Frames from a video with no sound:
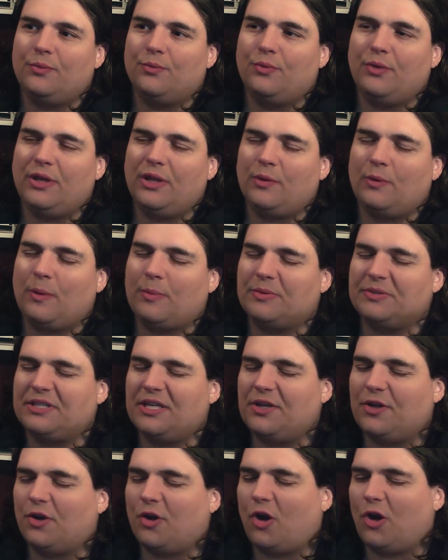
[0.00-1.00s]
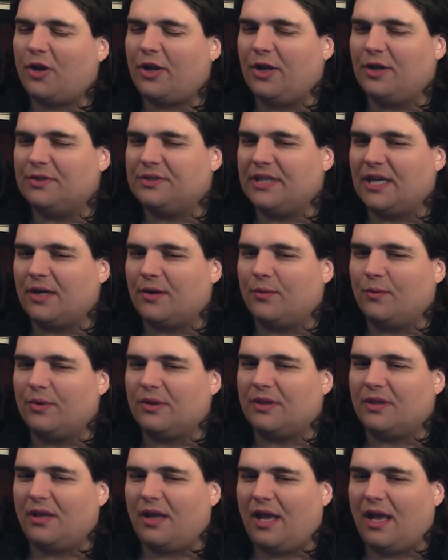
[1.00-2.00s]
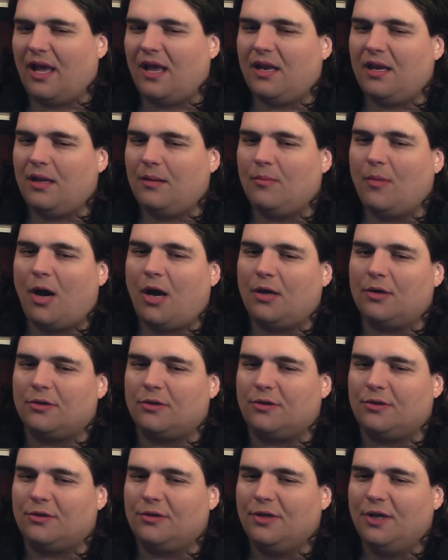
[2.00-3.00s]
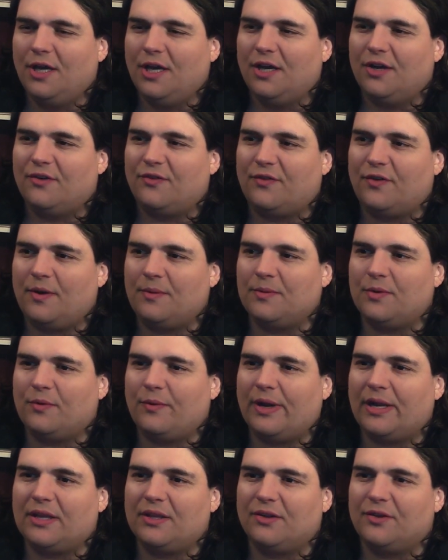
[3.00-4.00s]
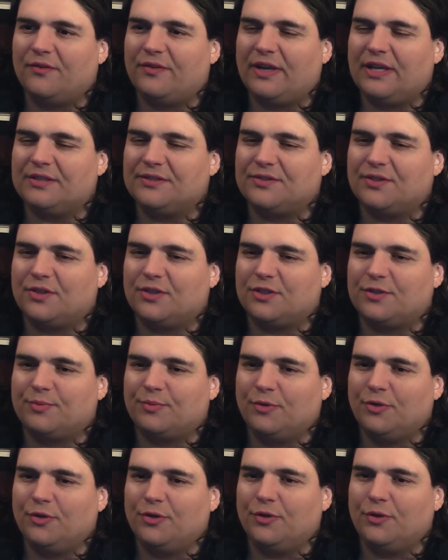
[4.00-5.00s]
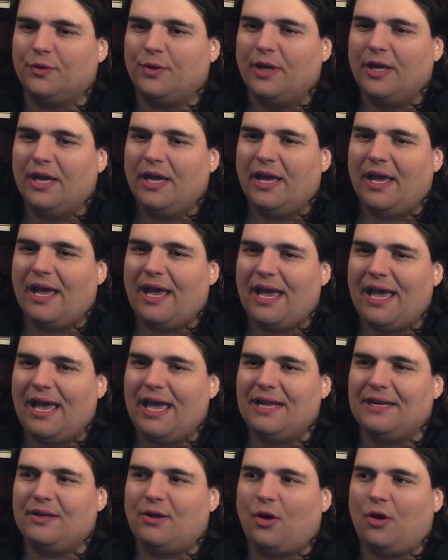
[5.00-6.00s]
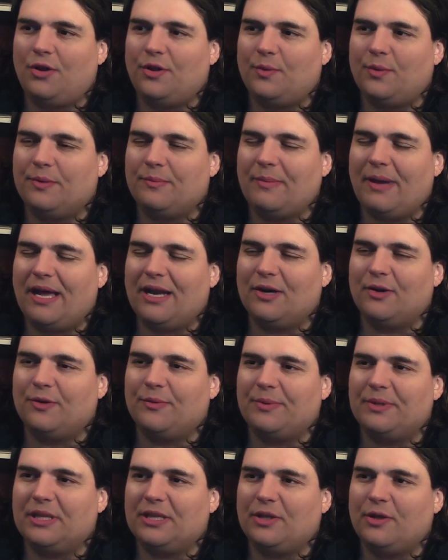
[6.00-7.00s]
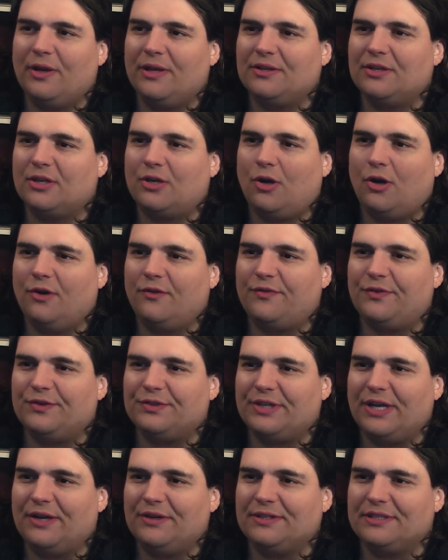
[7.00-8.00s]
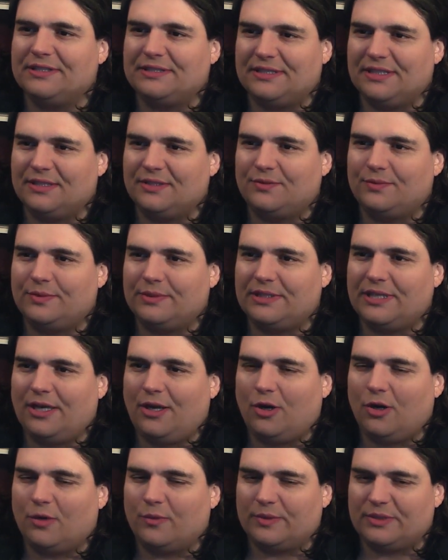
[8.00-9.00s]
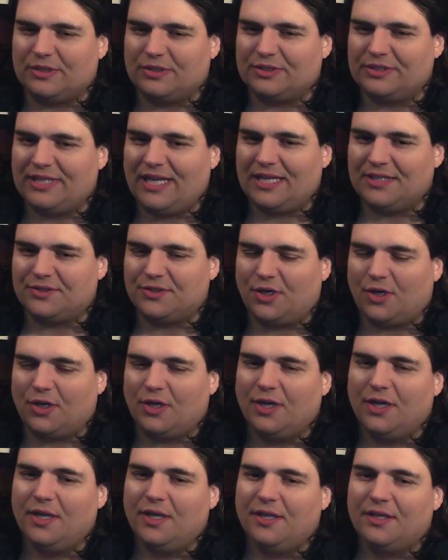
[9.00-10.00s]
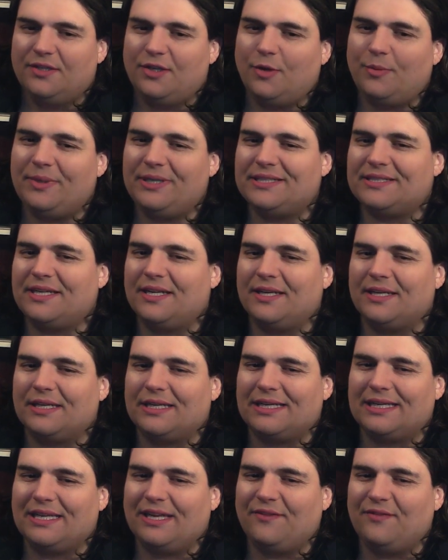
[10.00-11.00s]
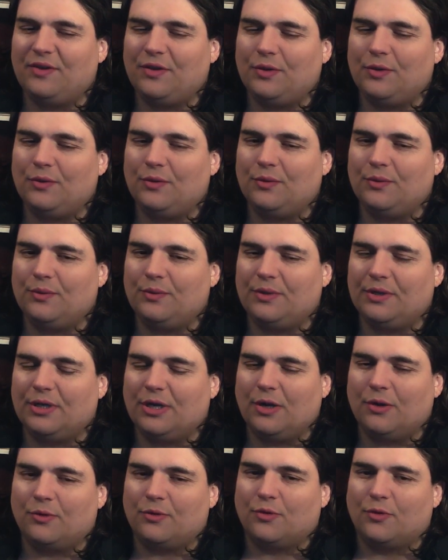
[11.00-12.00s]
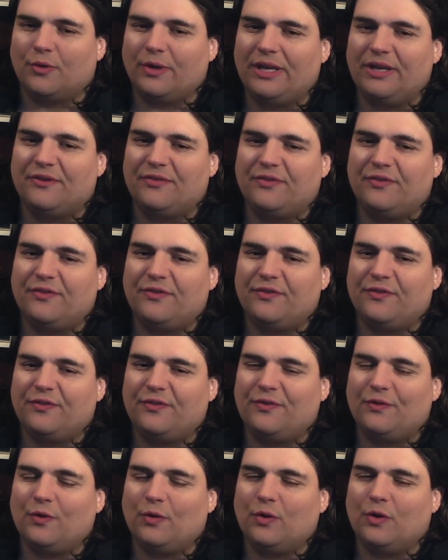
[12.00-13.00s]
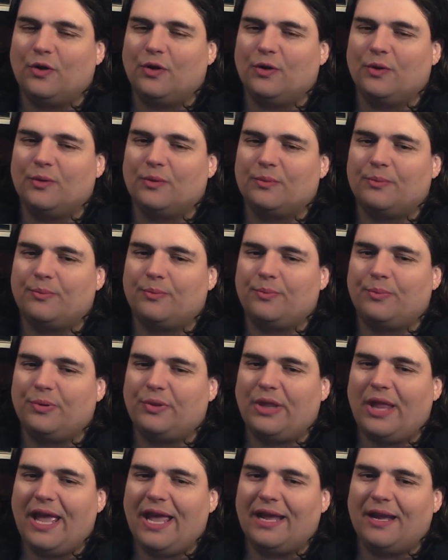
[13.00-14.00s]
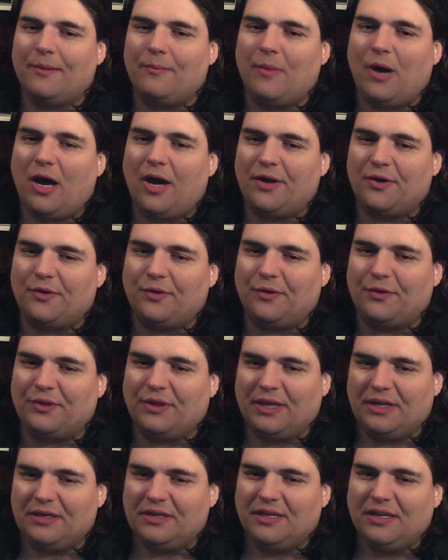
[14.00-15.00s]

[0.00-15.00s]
really represent your Archaeotech with any model from the regular Vansar sprue, and all that would matter would be that you had the card filled out and it says what they are and what their stats are. Nobody's going to give you, grief for playing a model that